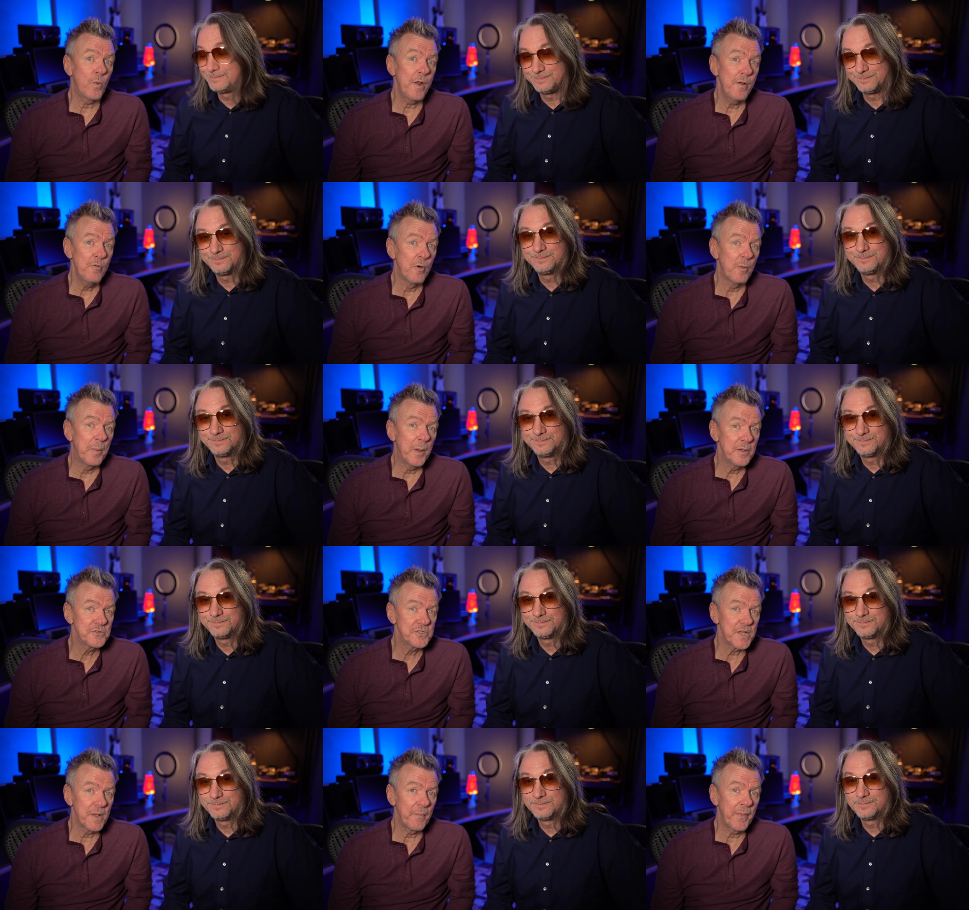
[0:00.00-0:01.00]
Speaker 1: we will
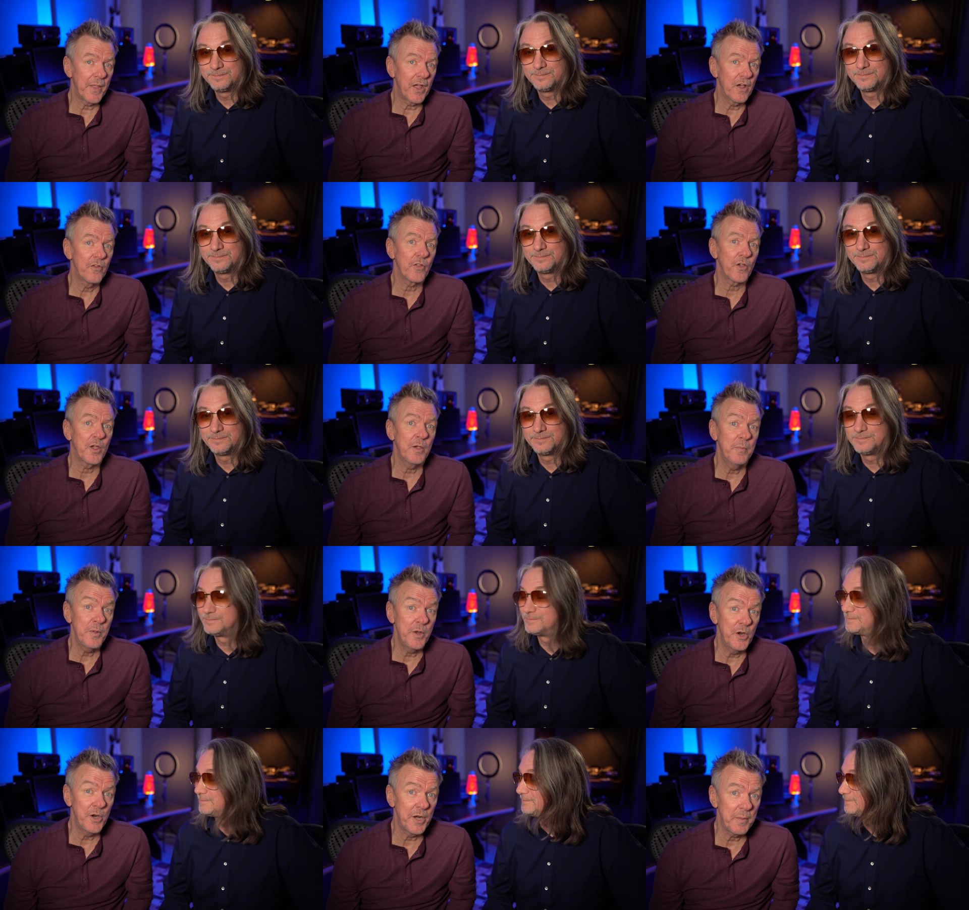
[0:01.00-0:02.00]
post something on the
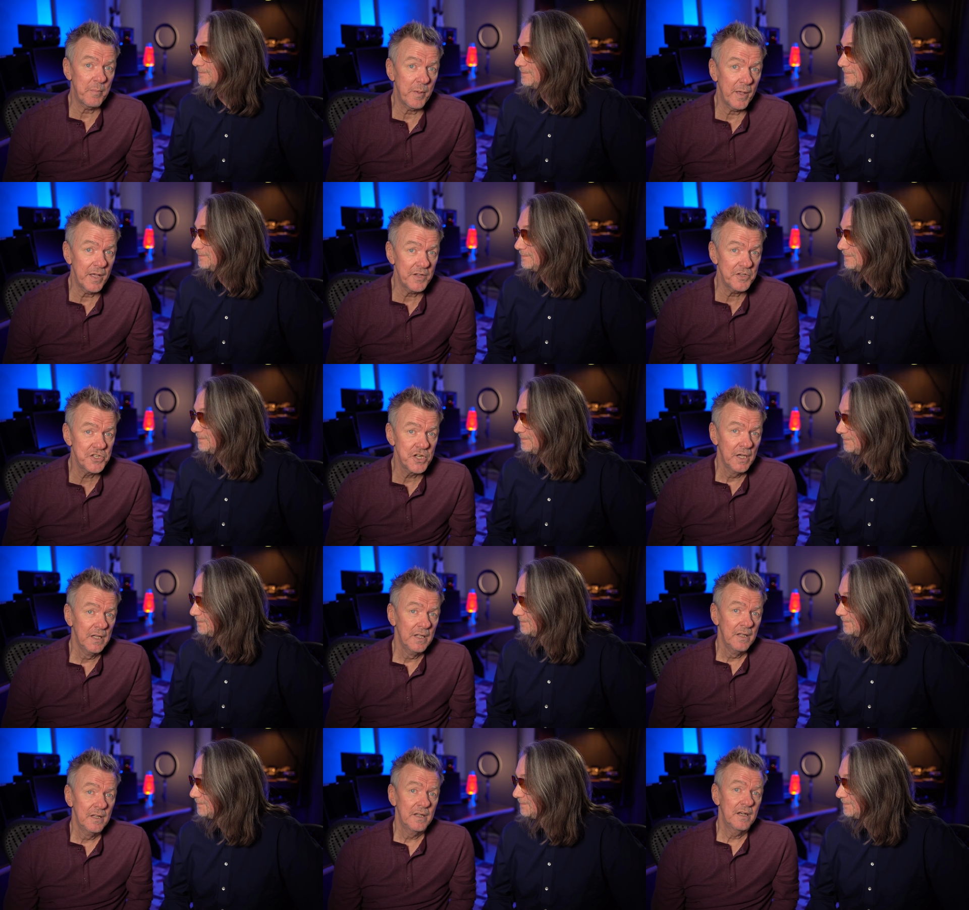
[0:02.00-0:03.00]
community page
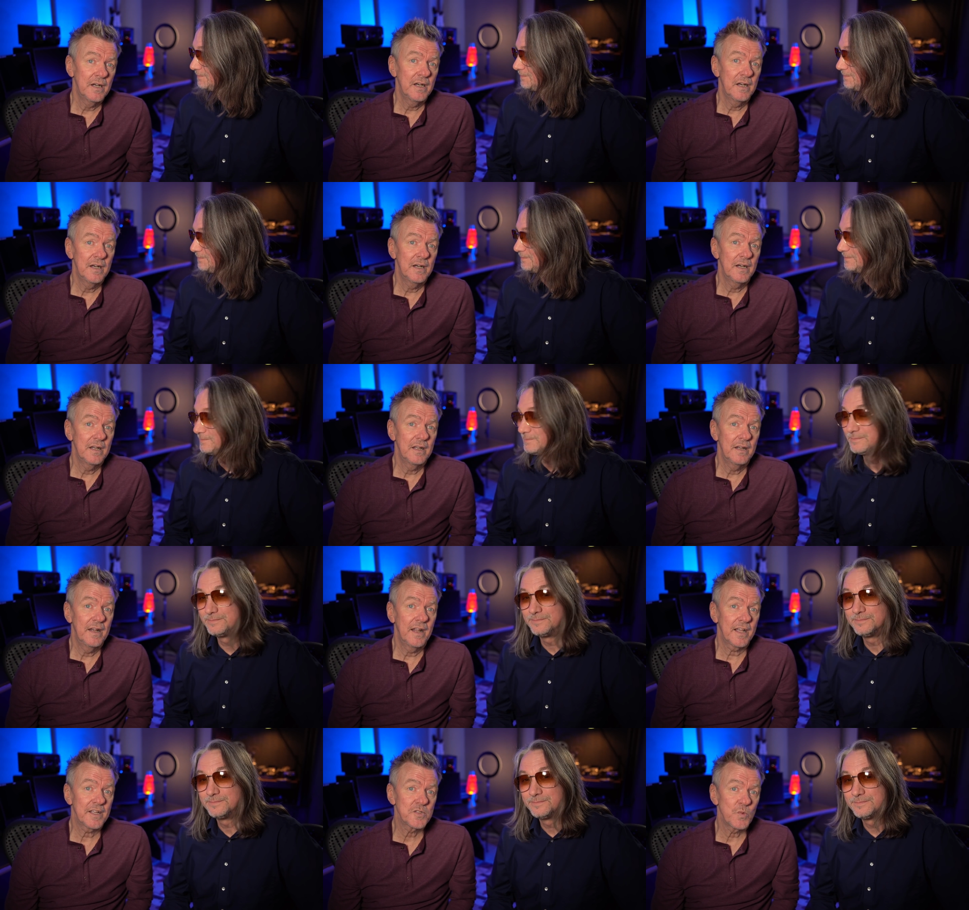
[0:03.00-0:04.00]
uh,
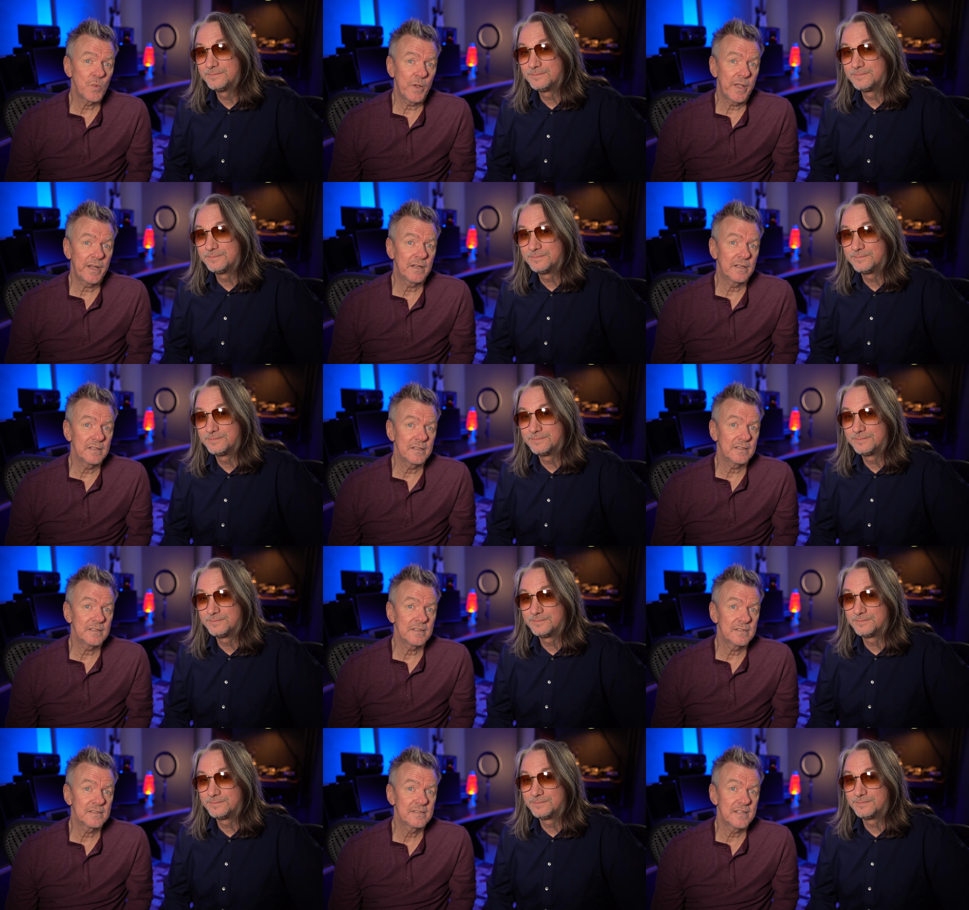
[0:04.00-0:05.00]
next week
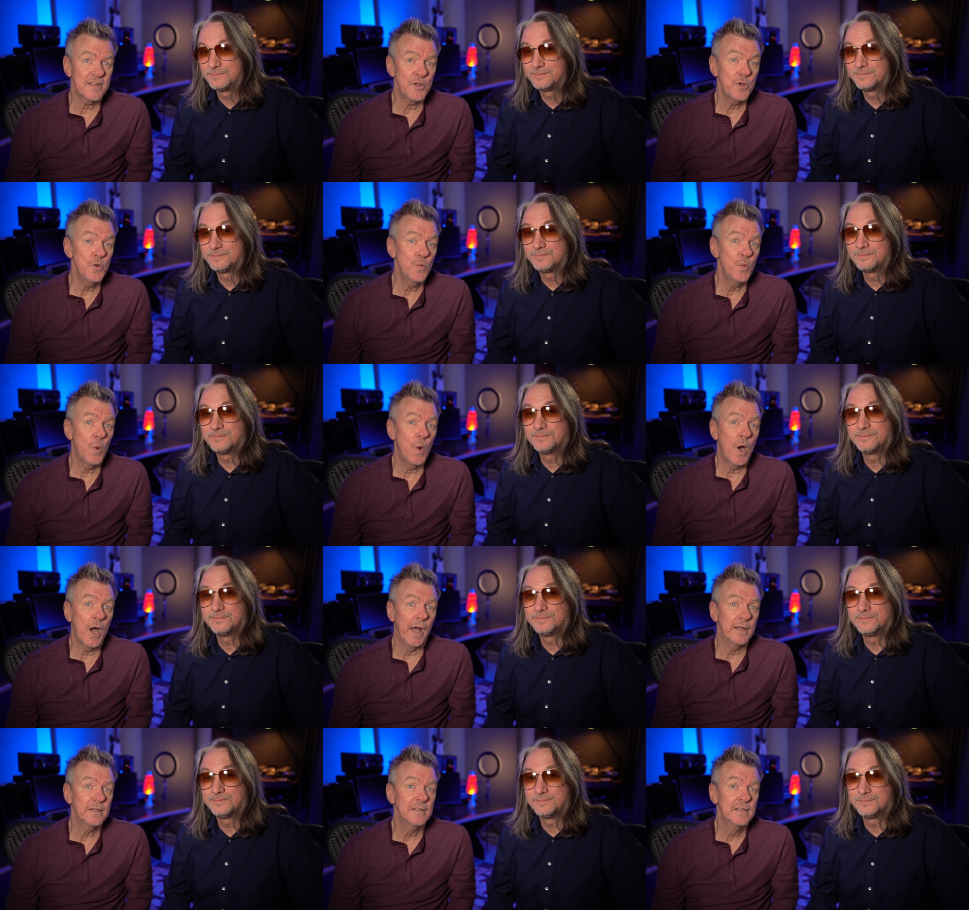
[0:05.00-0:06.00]
to see who
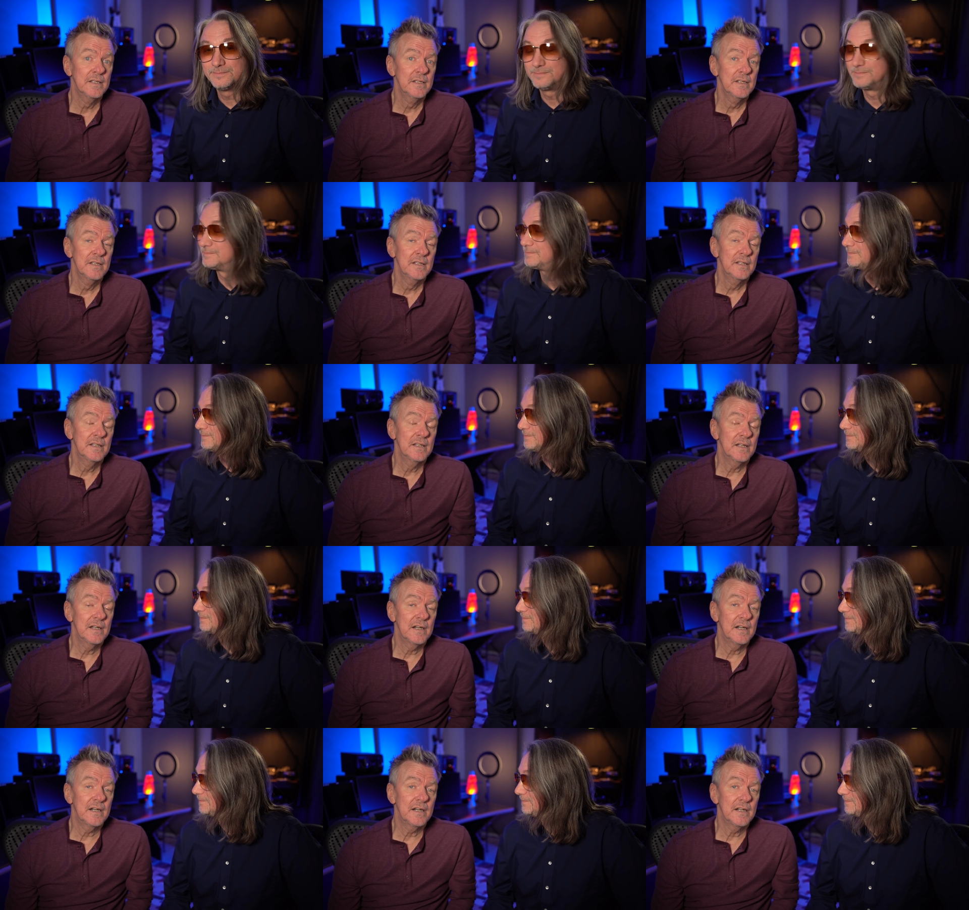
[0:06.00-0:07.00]
won
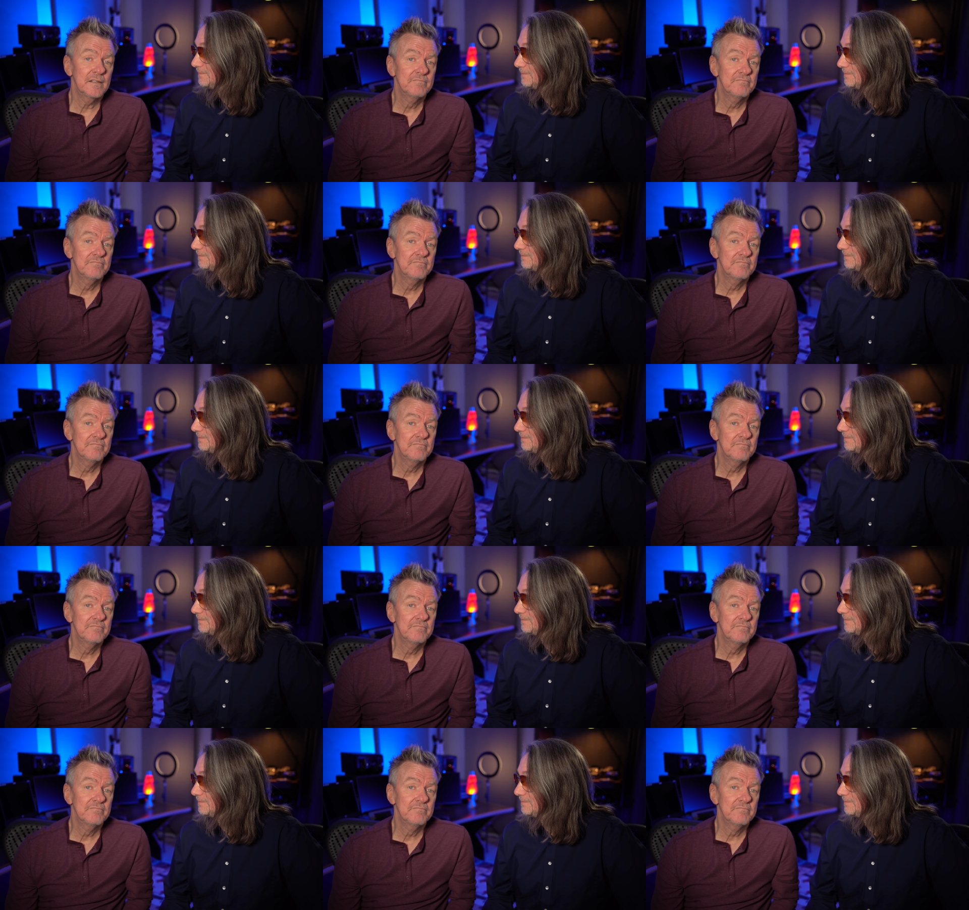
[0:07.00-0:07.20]
uh,